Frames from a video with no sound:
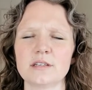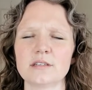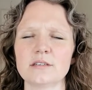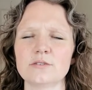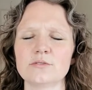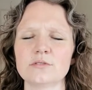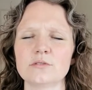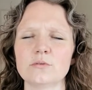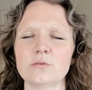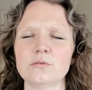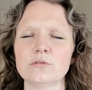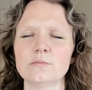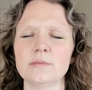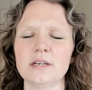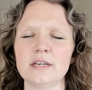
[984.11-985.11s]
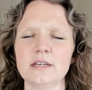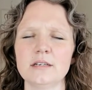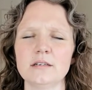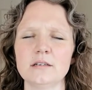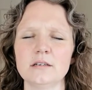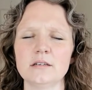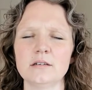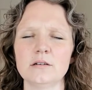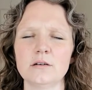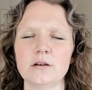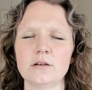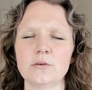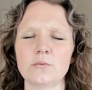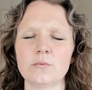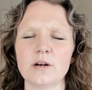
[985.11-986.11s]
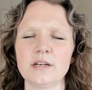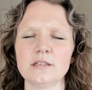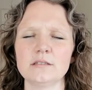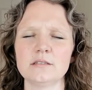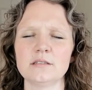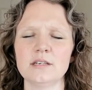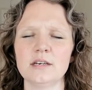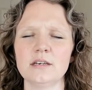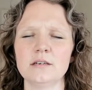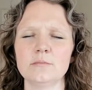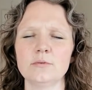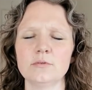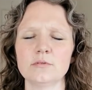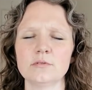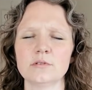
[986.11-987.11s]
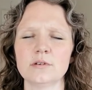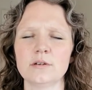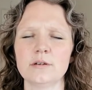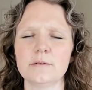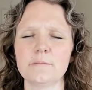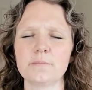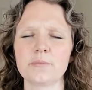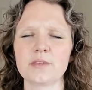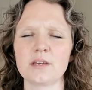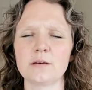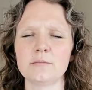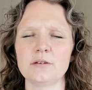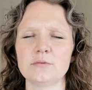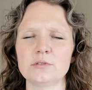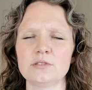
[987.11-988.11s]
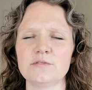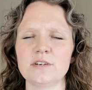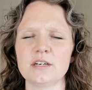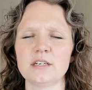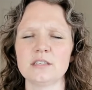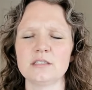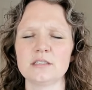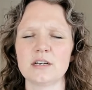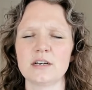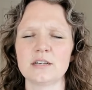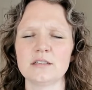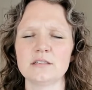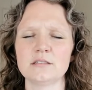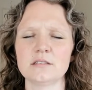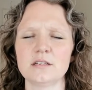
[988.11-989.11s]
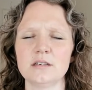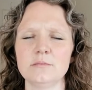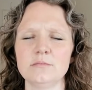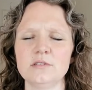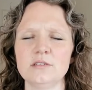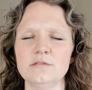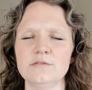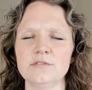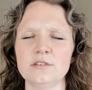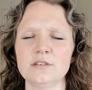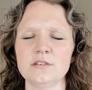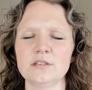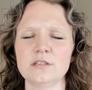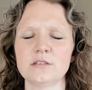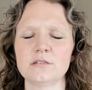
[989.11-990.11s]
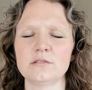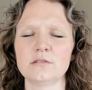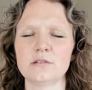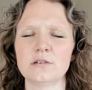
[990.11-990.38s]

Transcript: Like there was an old man at a white table, and it was very silent and empty feeling.